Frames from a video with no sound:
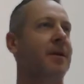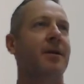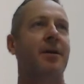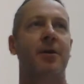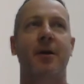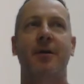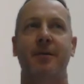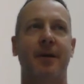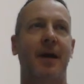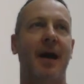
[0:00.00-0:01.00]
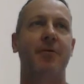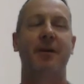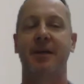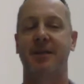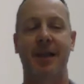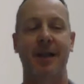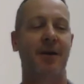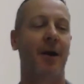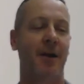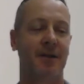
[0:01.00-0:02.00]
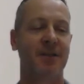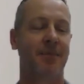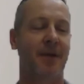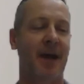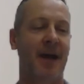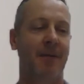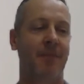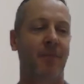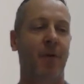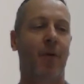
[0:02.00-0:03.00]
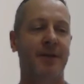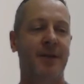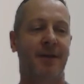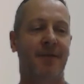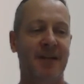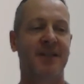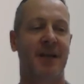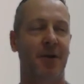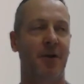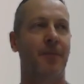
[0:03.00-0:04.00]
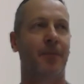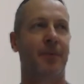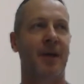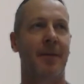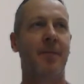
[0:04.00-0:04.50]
$100 gazillion. We want to invest in you. Okay.